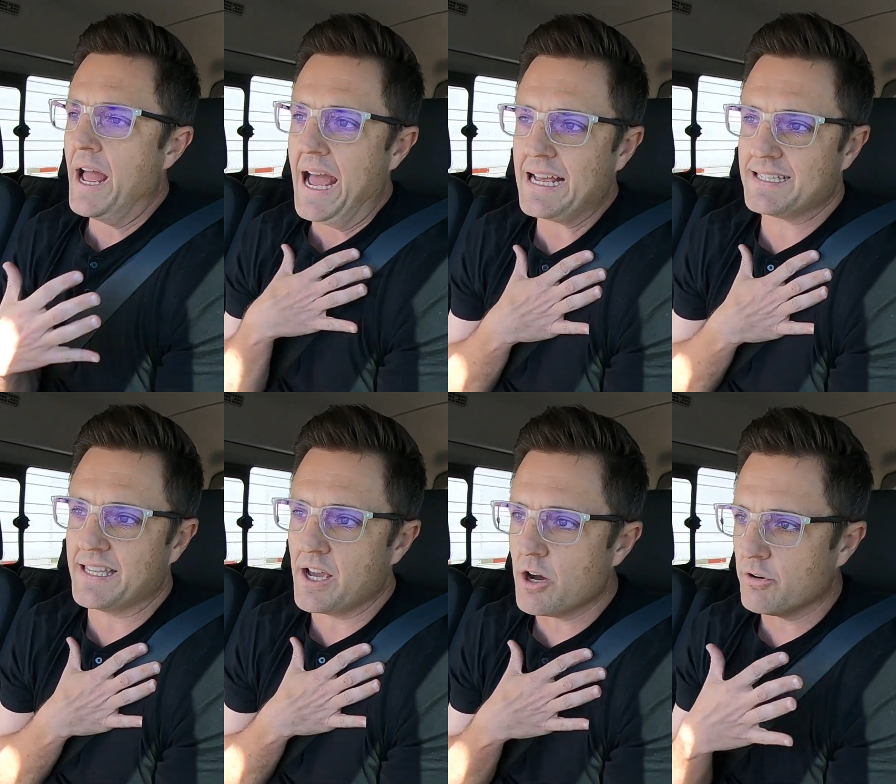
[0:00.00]
As
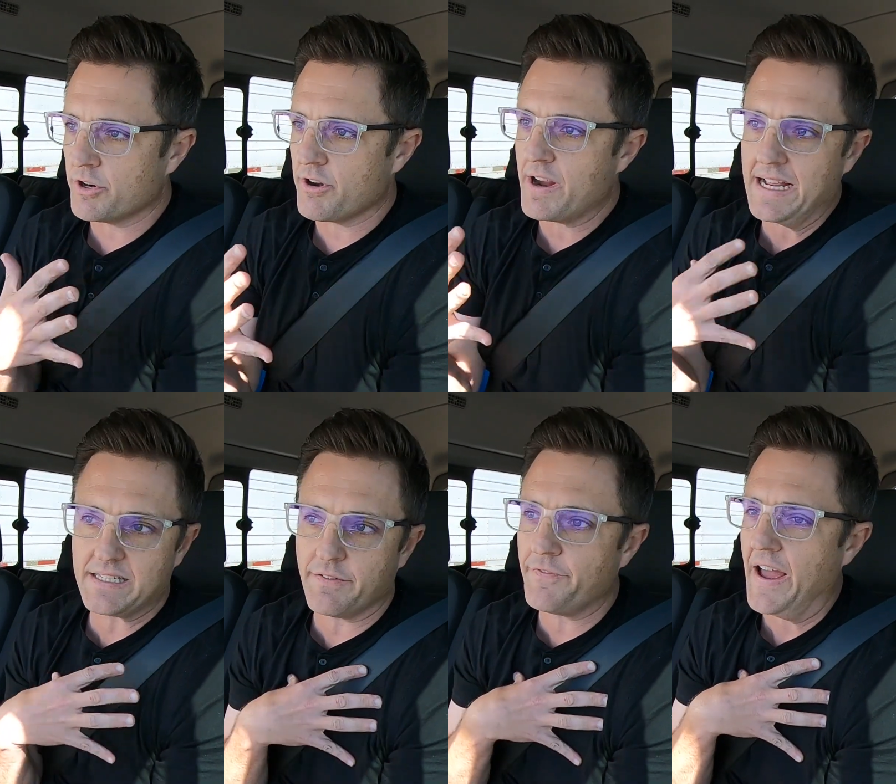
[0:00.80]
the owner,
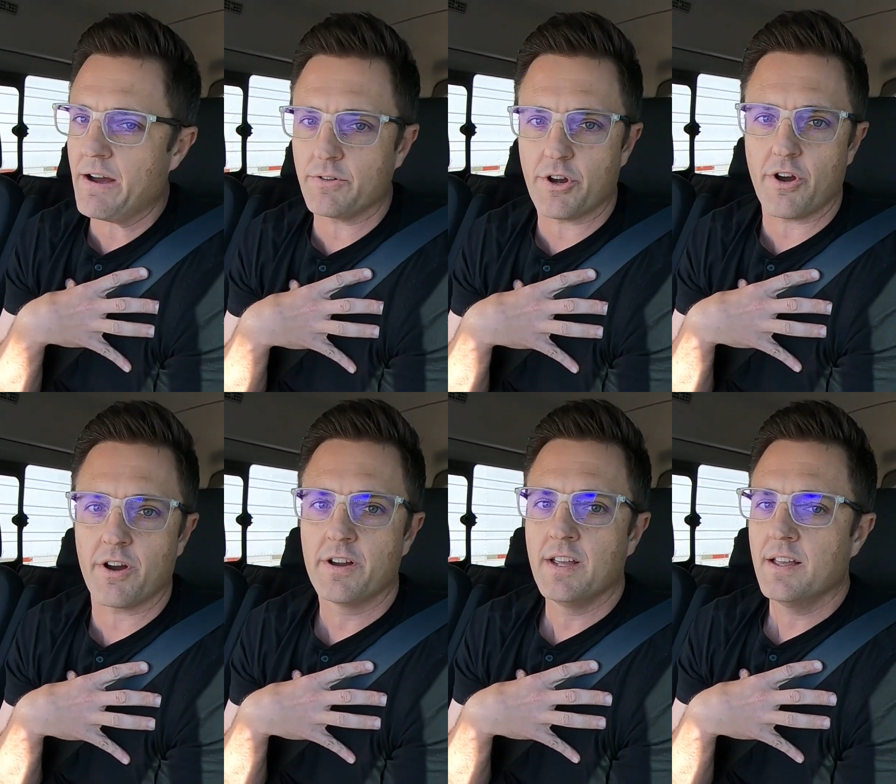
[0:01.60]
as the
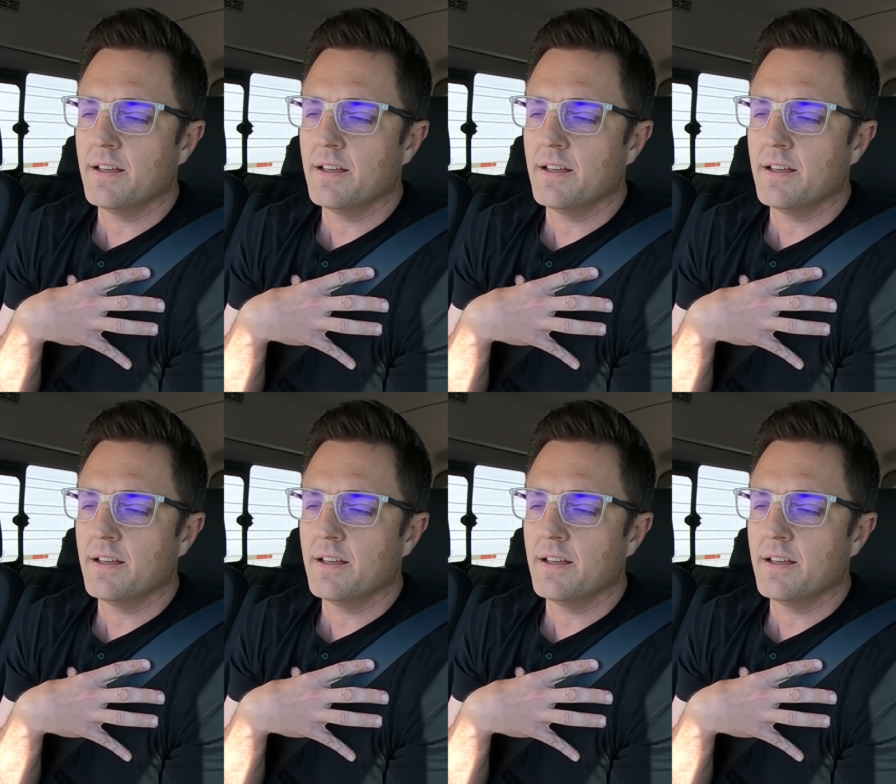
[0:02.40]
founder,